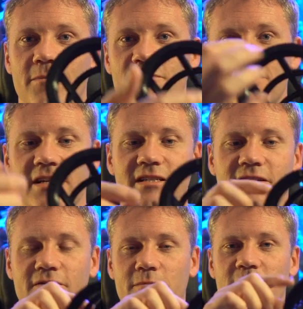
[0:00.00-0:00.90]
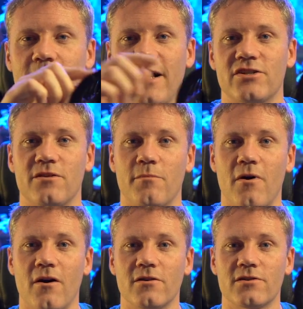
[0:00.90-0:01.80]
There's 6 of them to match the
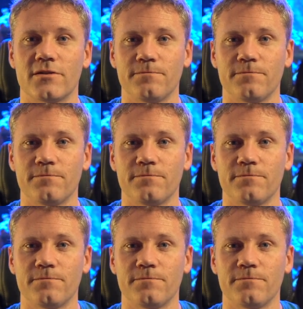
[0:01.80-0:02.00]
bars.